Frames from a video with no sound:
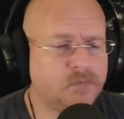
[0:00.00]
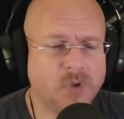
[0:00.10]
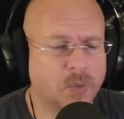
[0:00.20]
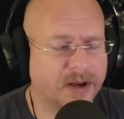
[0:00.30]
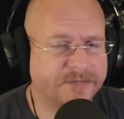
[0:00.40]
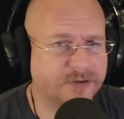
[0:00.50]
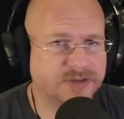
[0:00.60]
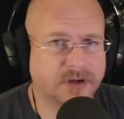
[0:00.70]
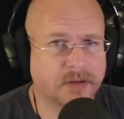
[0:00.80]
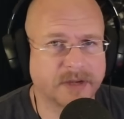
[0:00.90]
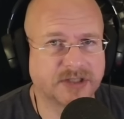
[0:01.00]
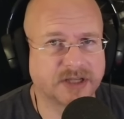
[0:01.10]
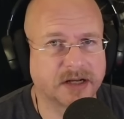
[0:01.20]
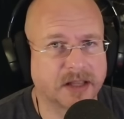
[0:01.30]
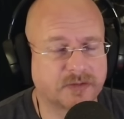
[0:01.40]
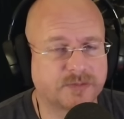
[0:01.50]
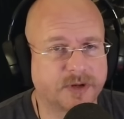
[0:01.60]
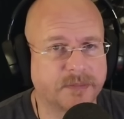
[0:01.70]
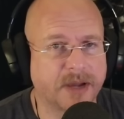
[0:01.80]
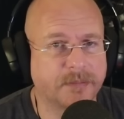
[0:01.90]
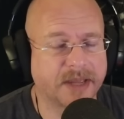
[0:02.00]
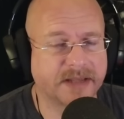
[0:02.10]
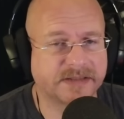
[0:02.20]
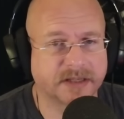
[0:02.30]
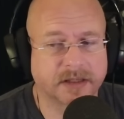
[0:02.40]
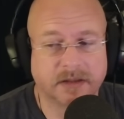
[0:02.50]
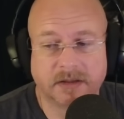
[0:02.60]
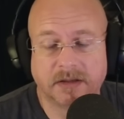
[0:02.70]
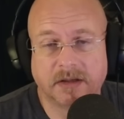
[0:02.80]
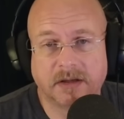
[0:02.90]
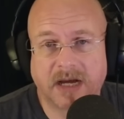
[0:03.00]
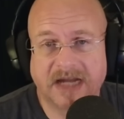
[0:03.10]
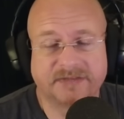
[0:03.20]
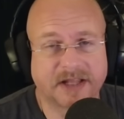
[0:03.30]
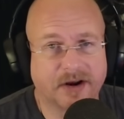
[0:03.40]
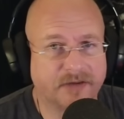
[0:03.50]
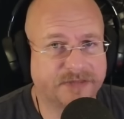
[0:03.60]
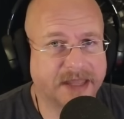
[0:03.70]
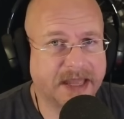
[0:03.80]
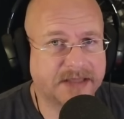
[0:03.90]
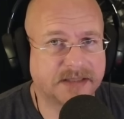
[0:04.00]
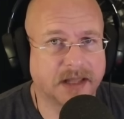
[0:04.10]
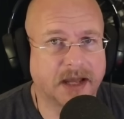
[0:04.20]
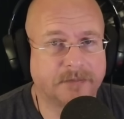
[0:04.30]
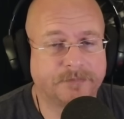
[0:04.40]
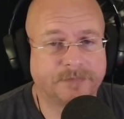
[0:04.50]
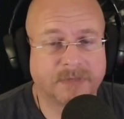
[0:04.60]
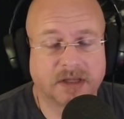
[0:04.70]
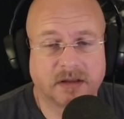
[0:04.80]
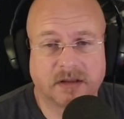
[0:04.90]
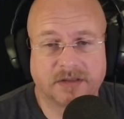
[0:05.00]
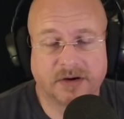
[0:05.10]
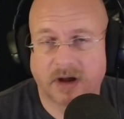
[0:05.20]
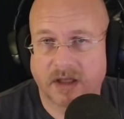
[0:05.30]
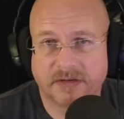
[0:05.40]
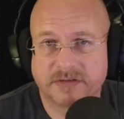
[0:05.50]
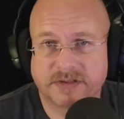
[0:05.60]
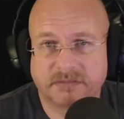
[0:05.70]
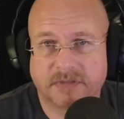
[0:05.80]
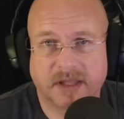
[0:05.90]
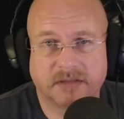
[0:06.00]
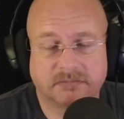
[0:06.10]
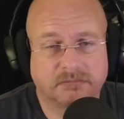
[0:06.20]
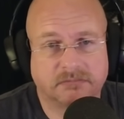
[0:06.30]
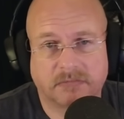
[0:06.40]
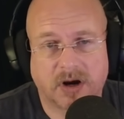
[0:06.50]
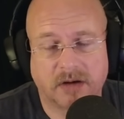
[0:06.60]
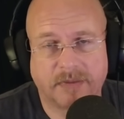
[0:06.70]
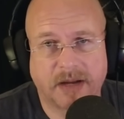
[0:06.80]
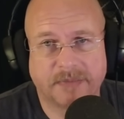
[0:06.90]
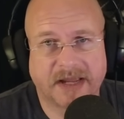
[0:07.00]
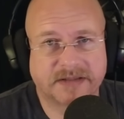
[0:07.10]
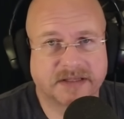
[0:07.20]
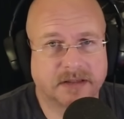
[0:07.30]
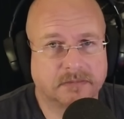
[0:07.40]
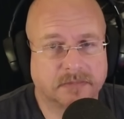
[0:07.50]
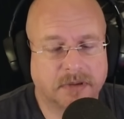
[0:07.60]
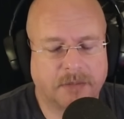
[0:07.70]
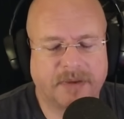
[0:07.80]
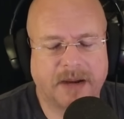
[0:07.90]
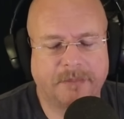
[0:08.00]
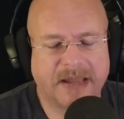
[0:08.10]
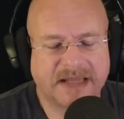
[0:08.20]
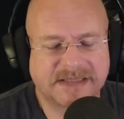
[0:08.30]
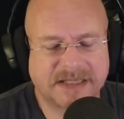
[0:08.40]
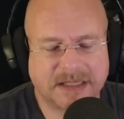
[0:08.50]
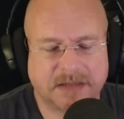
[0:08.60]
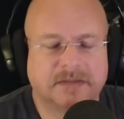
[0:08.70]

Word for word: When I first started my channel, I was pretty bombastic. I've let off the gas a lot. There are others that are bombastic, uh, bombastic,